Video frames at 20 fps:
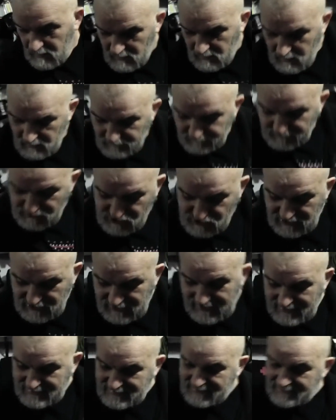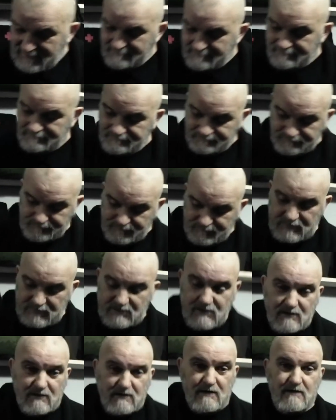a fishing kit
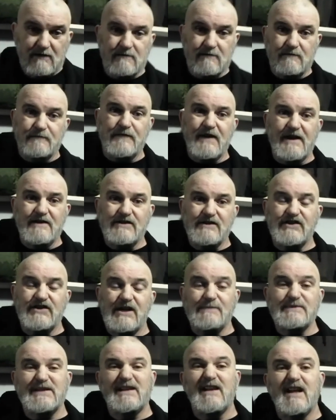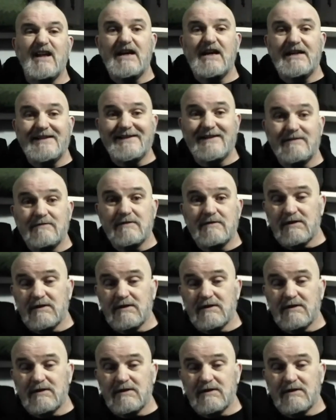with various types of line and